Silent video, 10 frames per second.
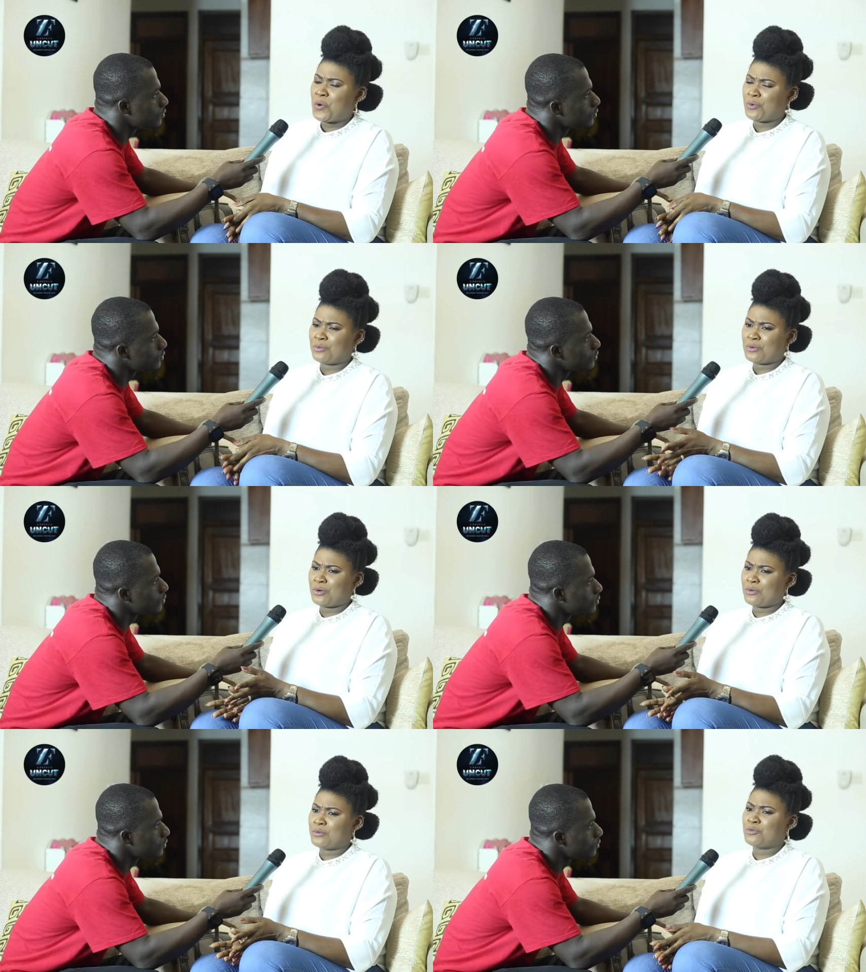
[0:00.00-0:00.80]

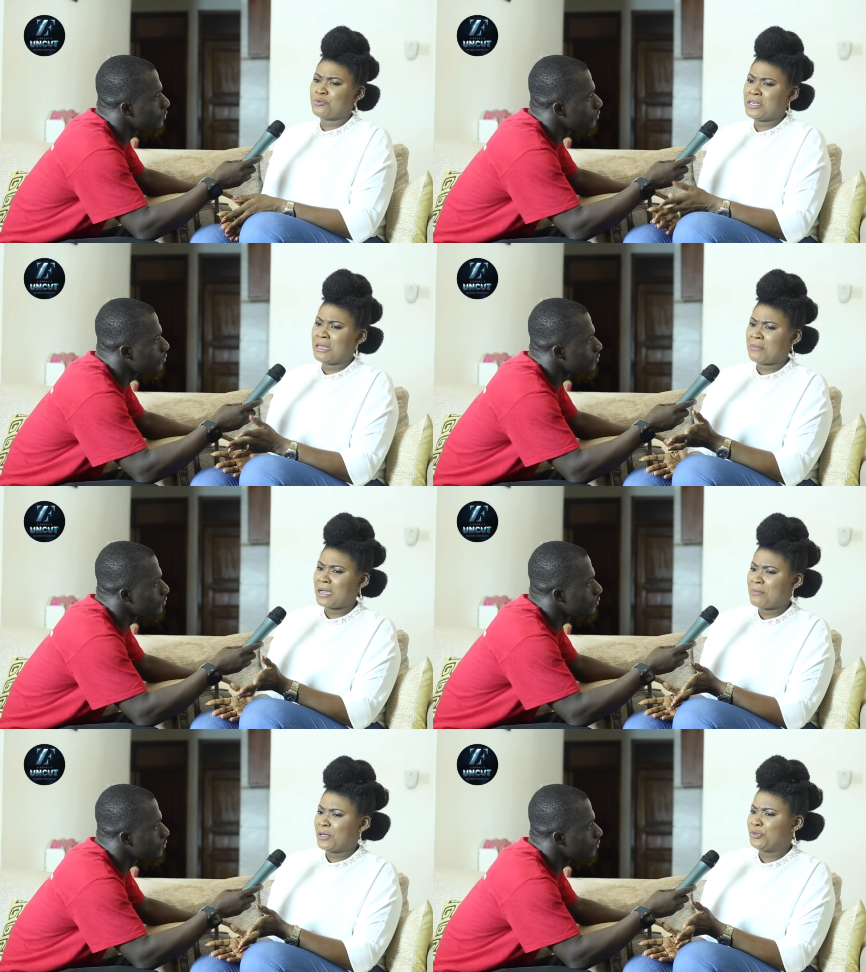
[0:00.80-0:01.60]
Speaker 1: oh, being a
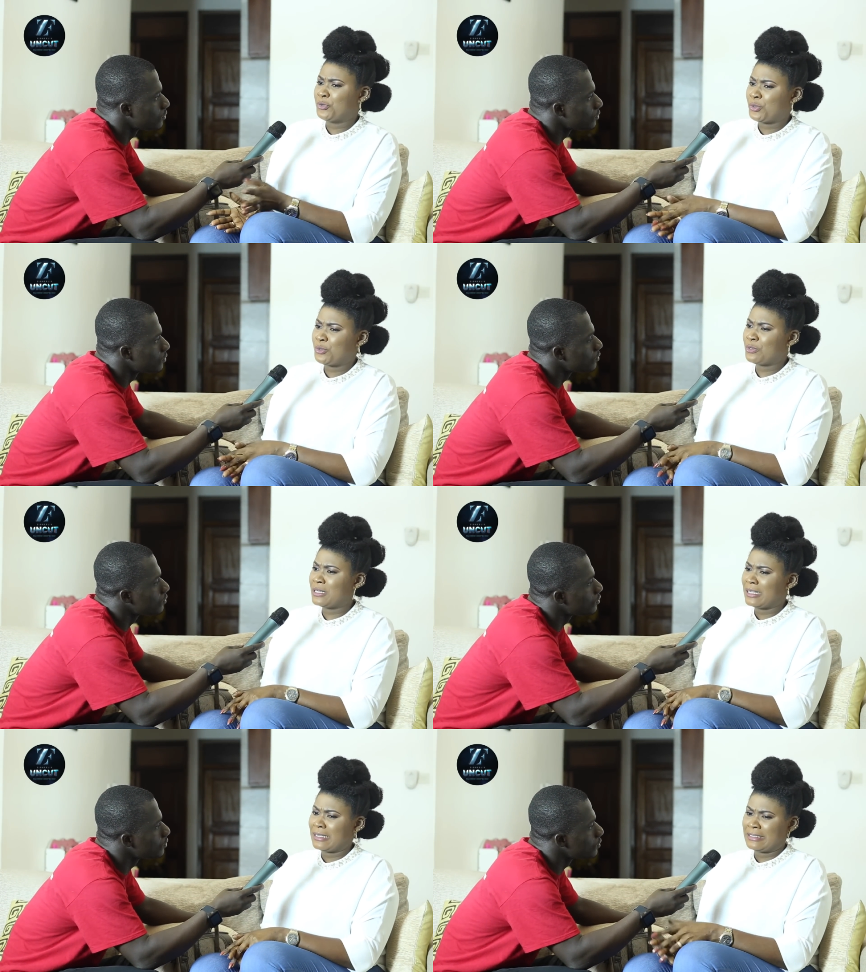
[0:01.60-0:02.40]
mammy drone,
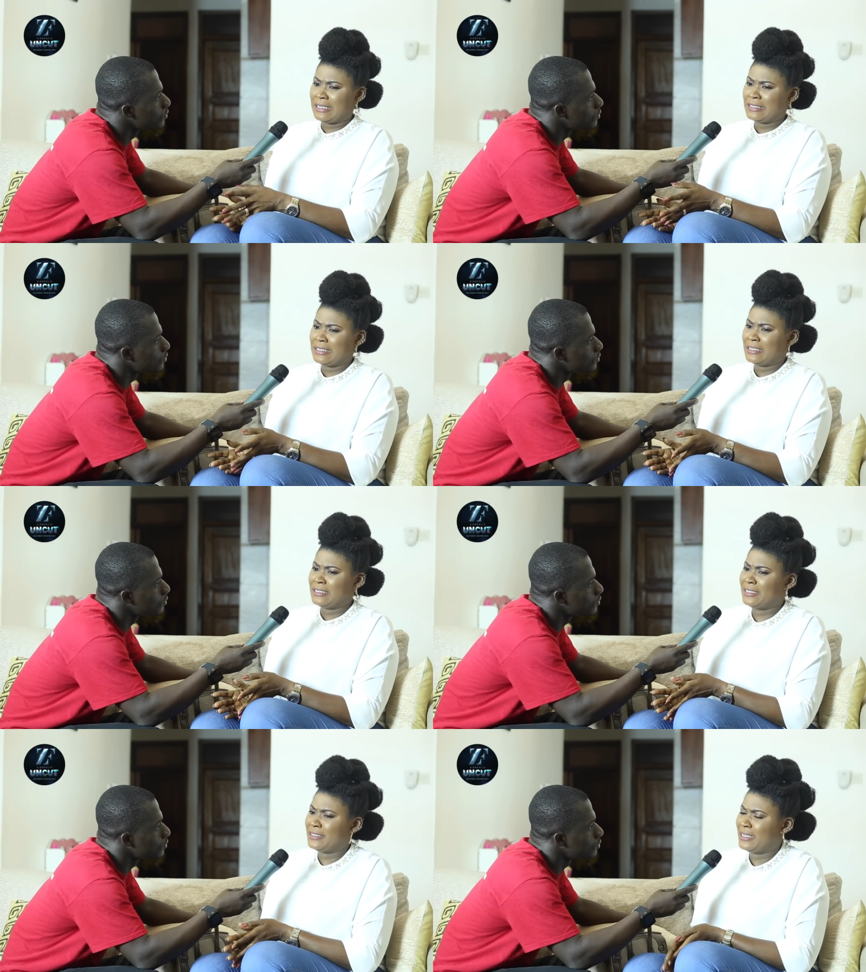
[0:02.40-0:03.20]
and
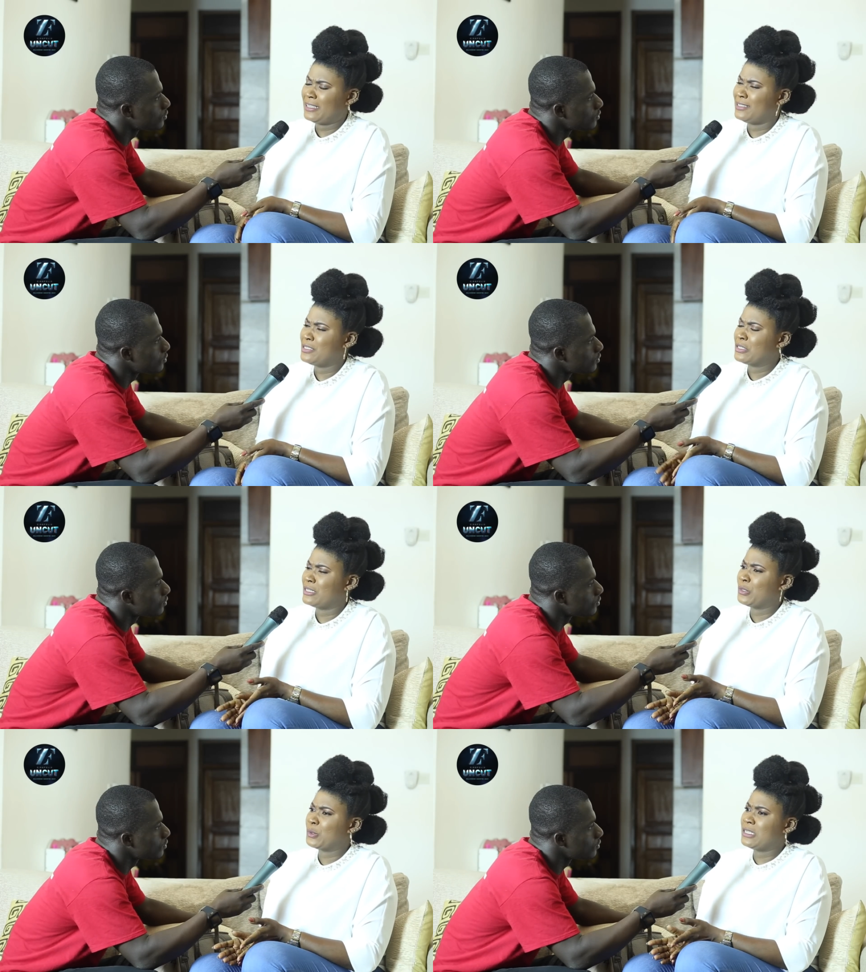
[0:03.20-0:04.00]
then,
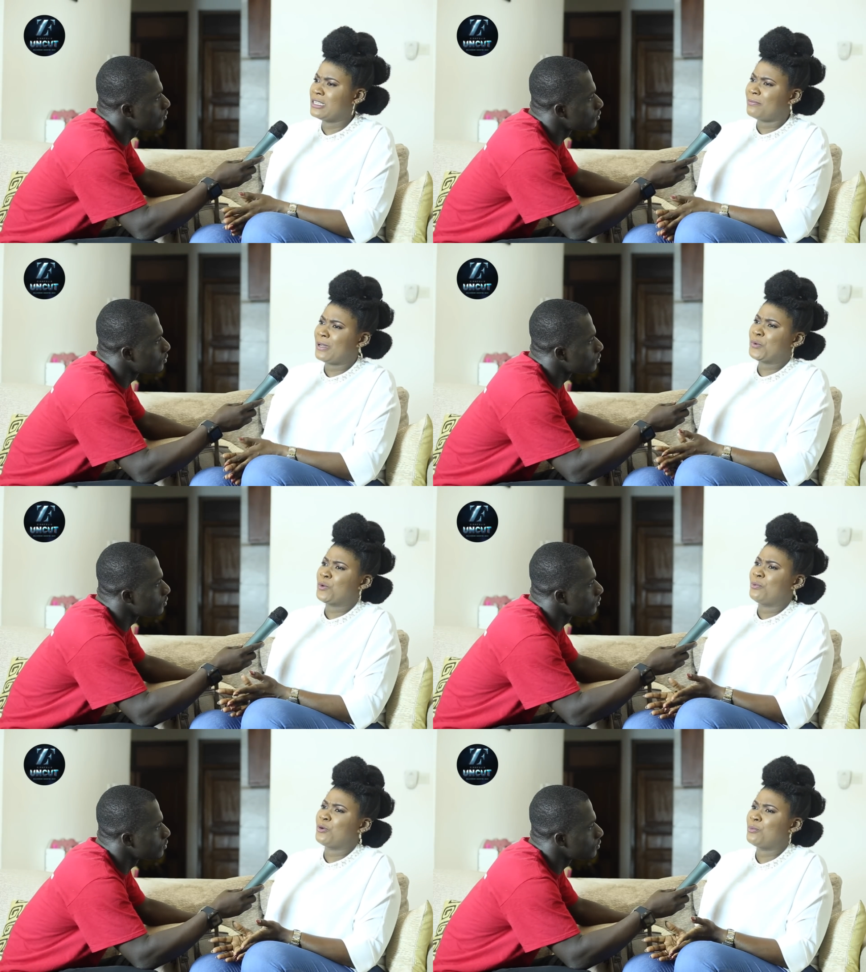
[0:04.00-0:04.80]
or any panel
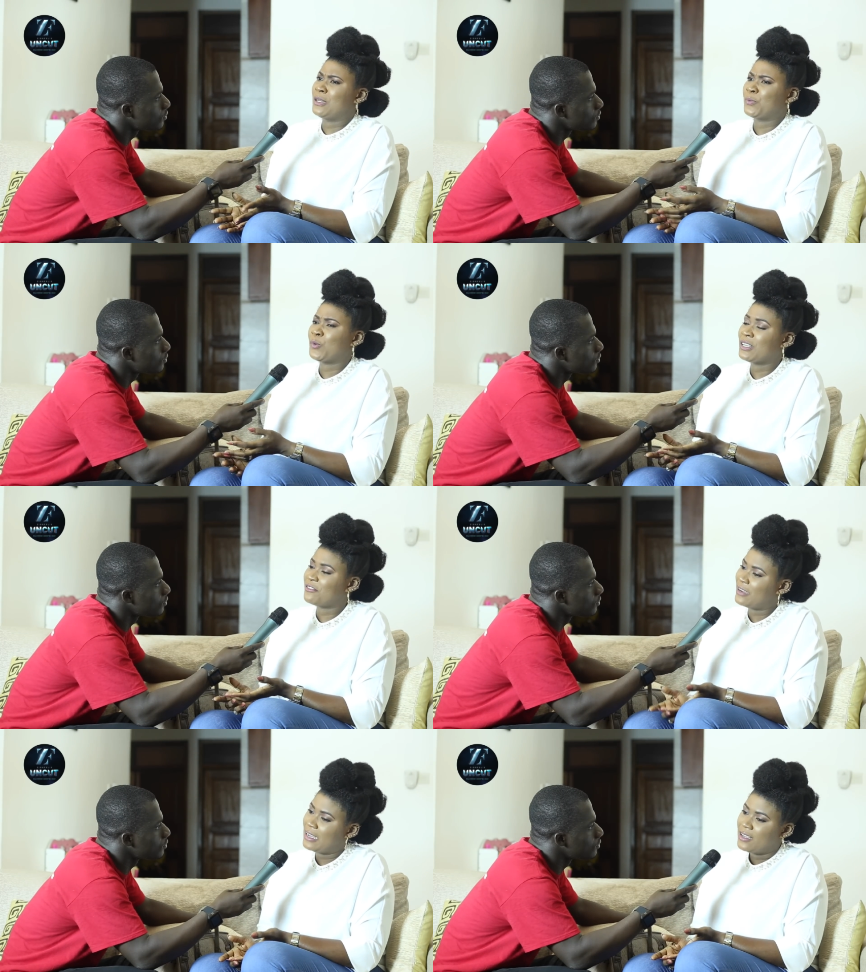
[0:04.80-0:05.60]
problem,
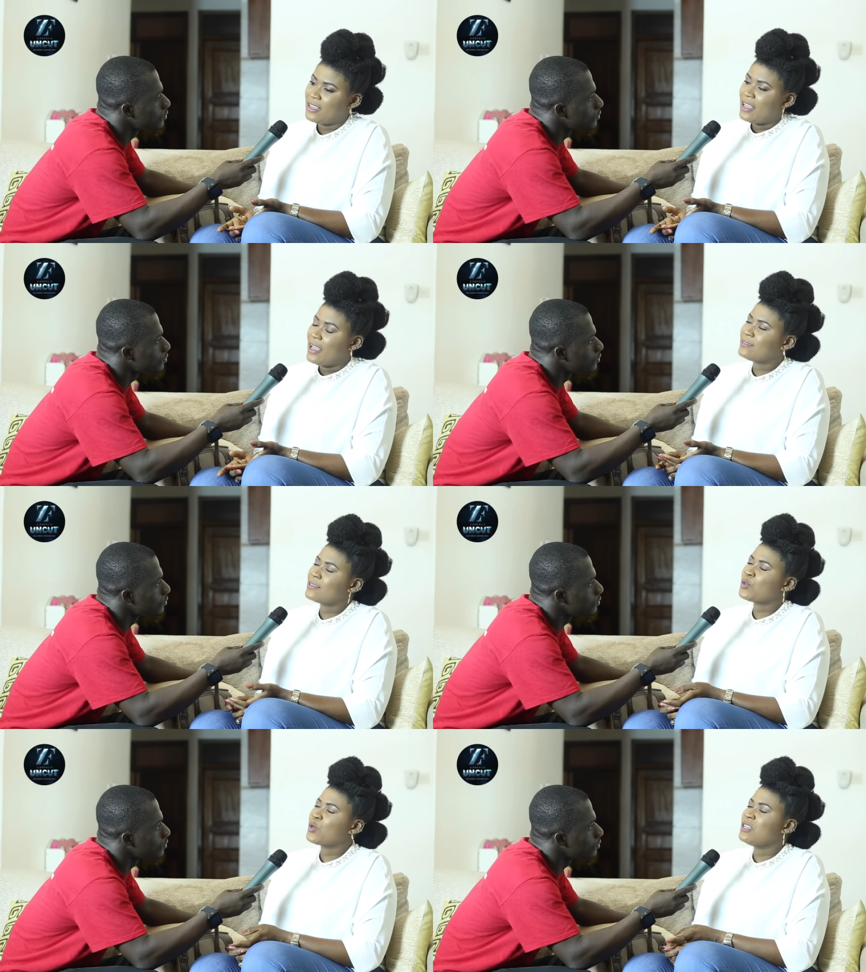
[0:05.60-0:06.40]
whatever. And
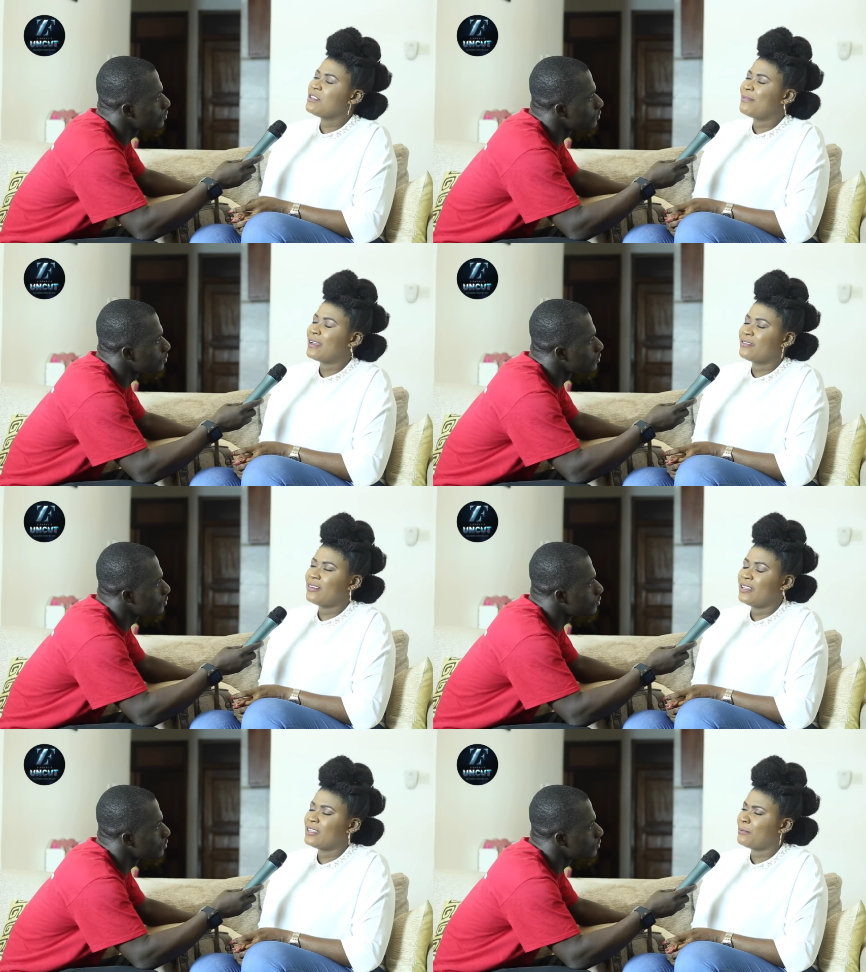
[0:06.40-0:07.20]
so, any panel,
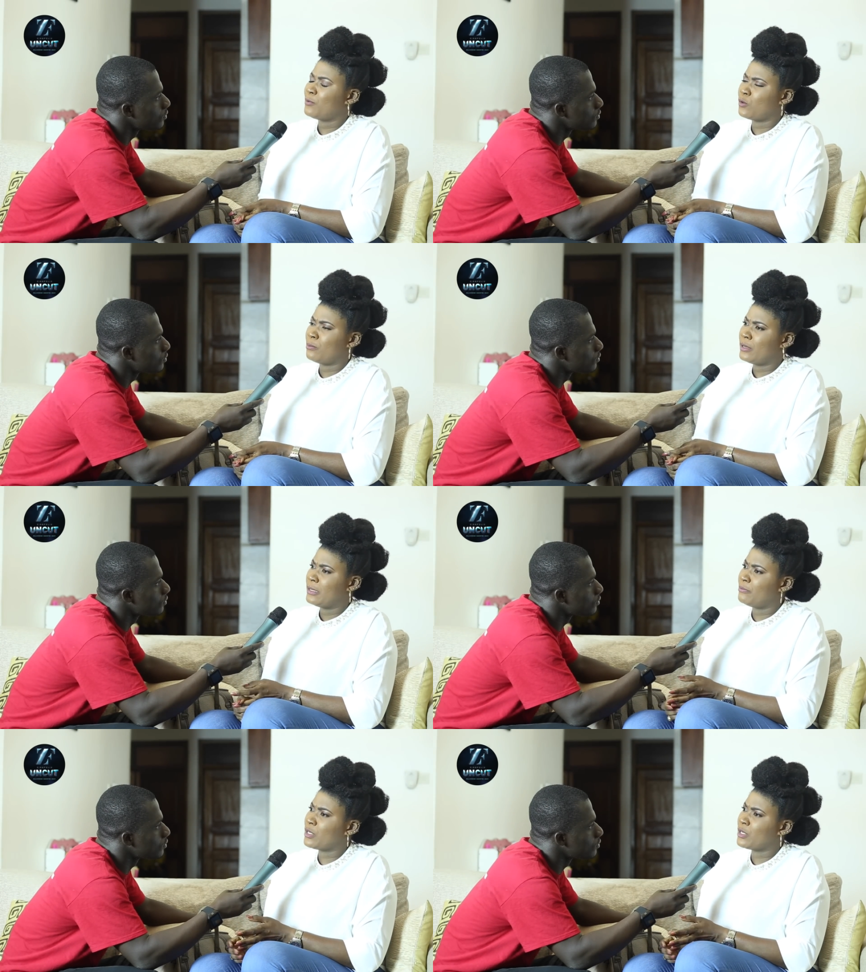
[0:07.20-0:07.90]
any problem